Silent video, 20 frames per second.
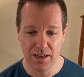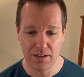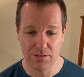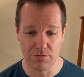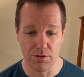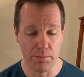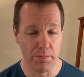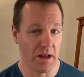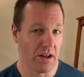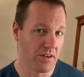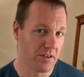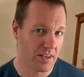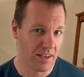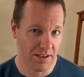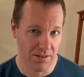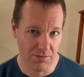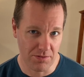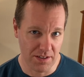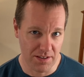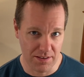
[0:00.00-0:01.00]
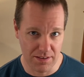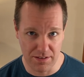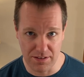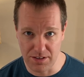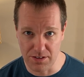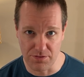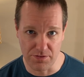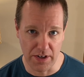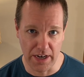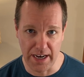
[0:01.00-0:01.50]
rebellion with
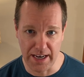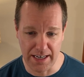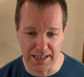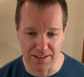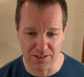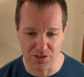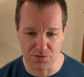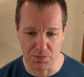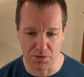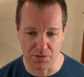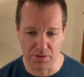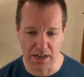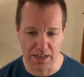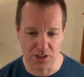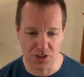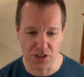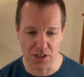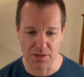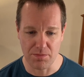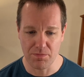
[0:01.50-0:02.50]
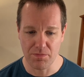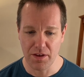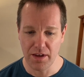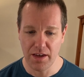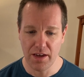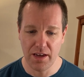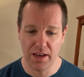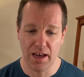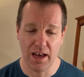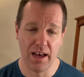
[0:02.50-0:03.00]
divine inspiration.
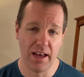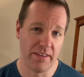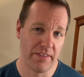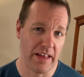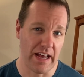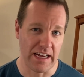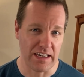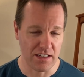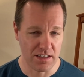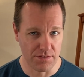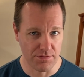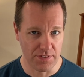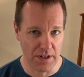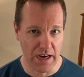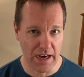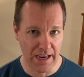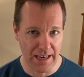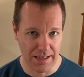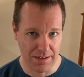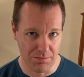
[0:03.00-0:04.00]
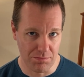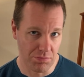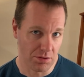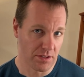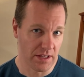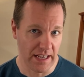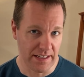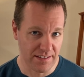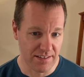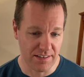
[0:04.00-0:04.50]
And that divine
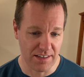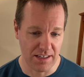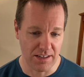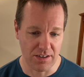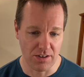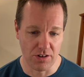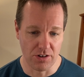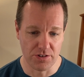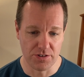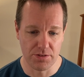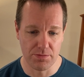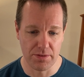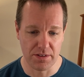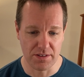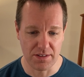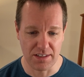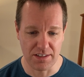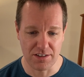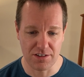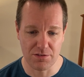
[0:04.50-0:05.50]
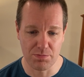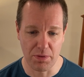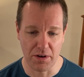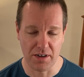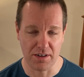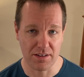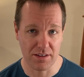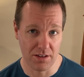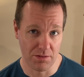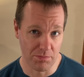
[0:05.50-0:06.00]
blessing ultimately
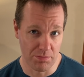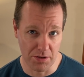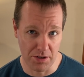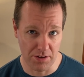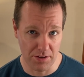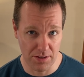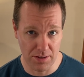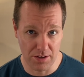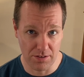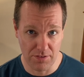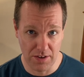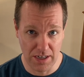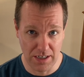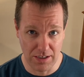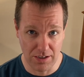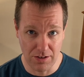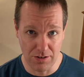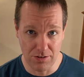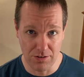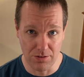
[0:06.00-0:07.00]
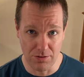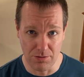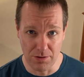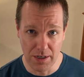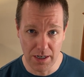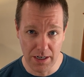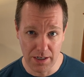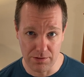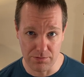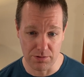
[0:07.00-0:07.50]
sparked the birth of a new
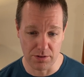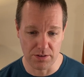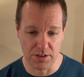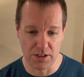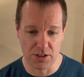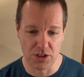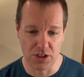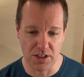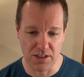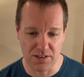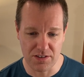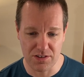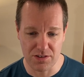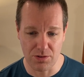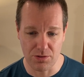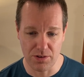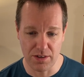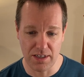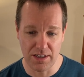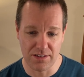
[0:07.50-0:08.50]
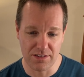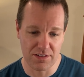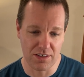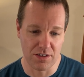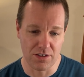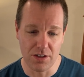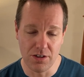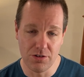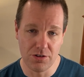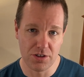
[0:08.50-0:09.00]
religious
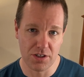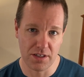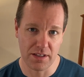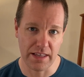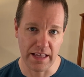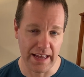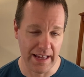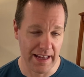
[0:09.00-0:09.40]
institution that